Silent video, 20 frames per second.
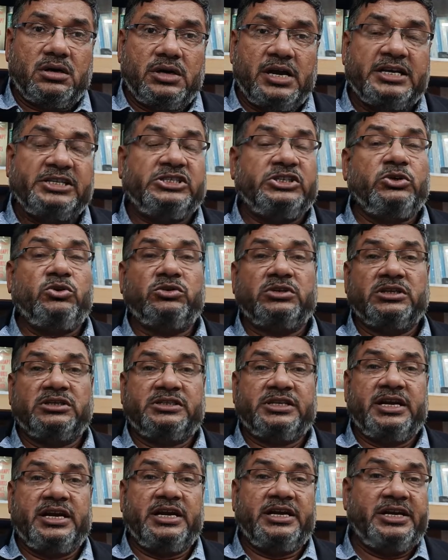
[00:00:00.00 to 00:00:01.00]
execute the
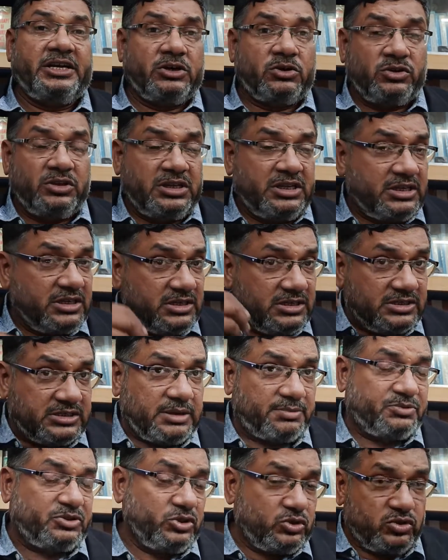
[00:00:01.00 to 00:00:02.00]
sale deed to the
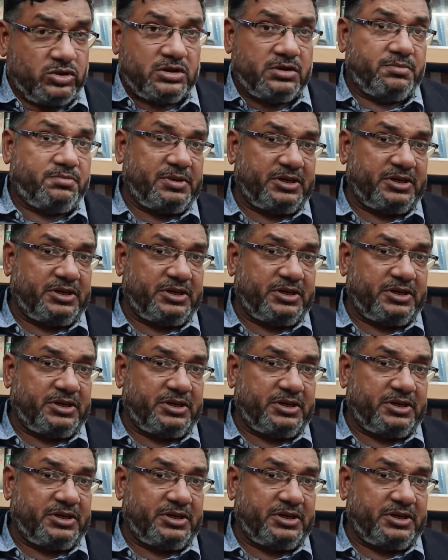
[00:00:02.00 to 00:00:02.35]
subsequent